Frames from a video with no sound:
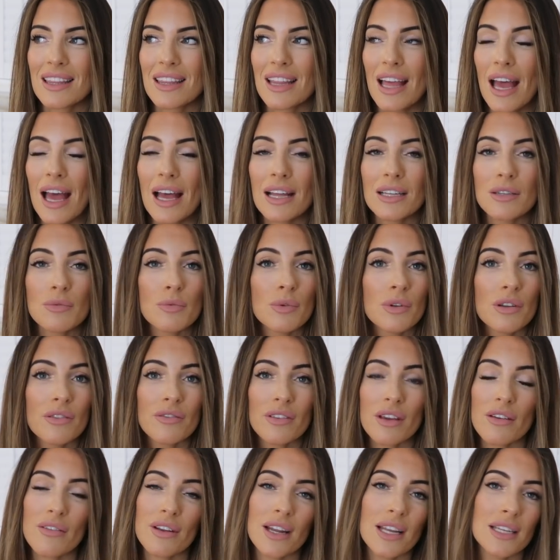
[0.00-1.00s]
that wouldn't
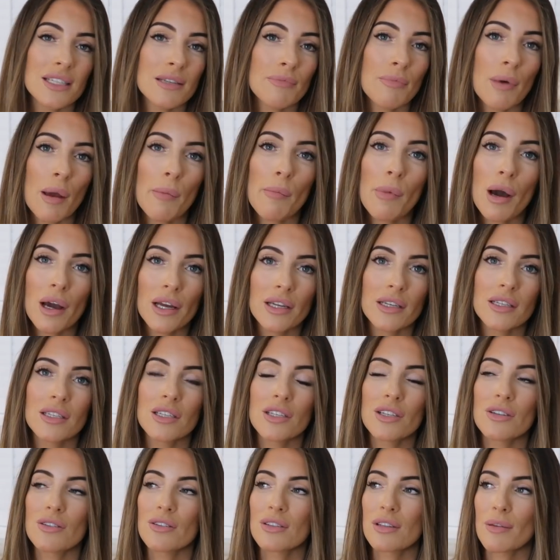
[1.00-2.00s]
have even entered my mind
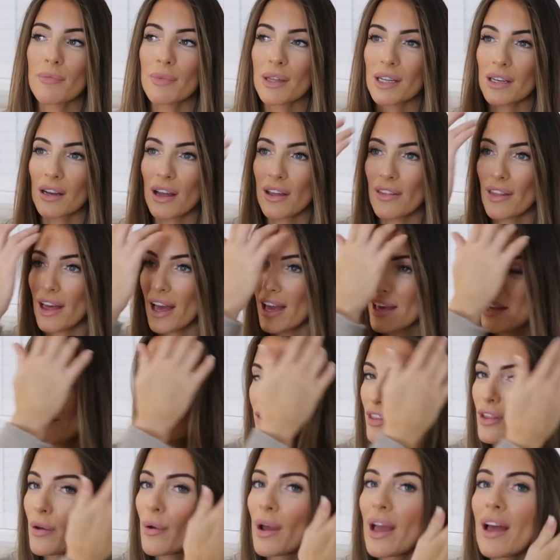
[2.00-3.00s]
to do something like that,
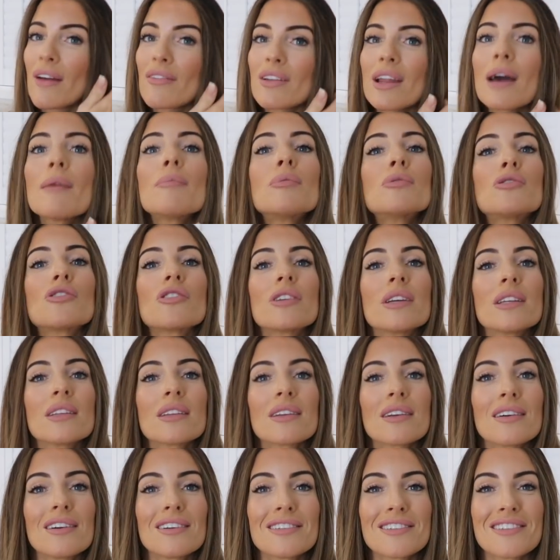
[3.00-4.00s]
even though I have an apple tree in
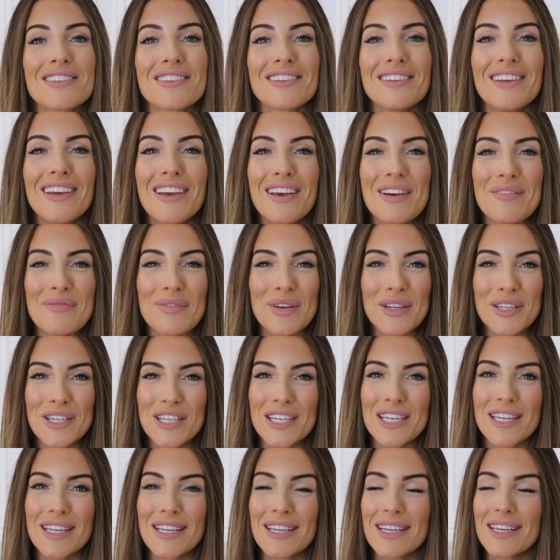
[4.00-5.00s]
the garden. But
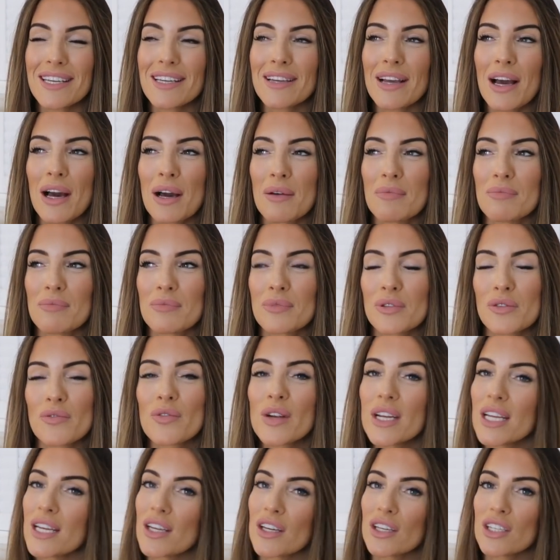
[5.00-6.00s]
she was
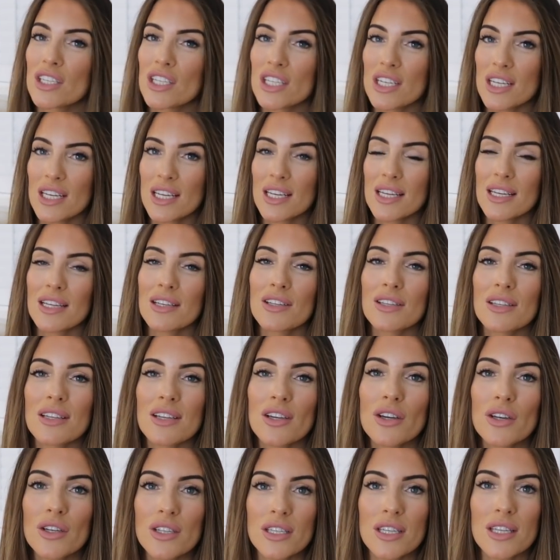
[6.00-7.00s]
really good. She
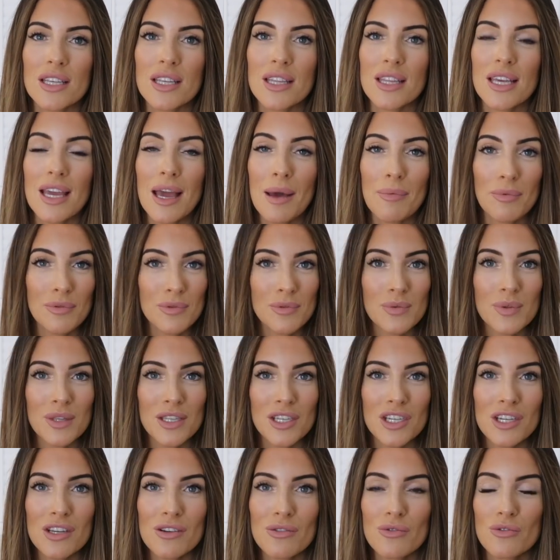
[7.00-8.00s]
cooked the apples with
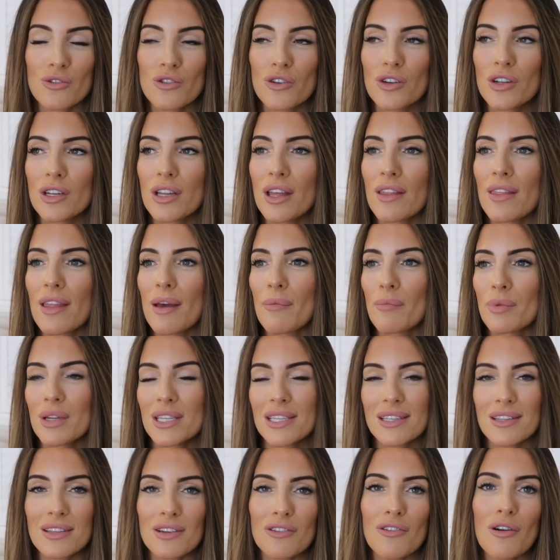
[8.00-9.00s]
the children, and then we
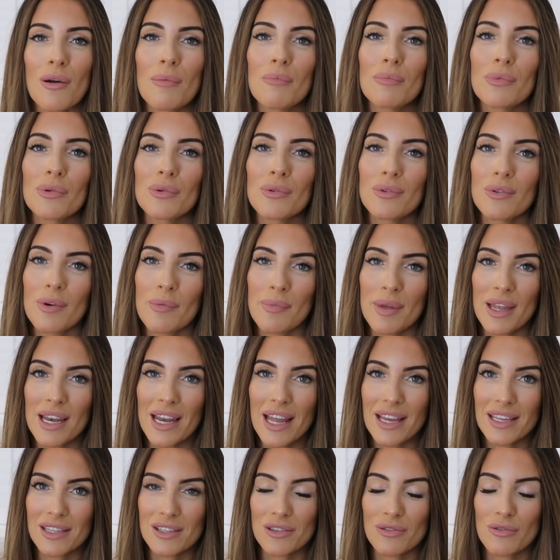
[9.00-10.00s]
did the crumble a bit
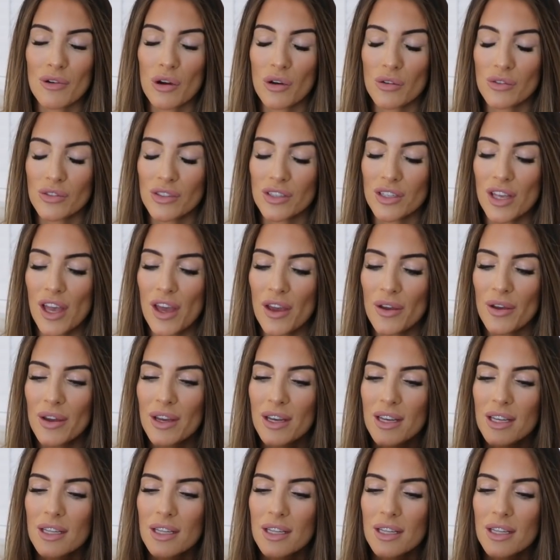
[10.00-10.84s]
later on. So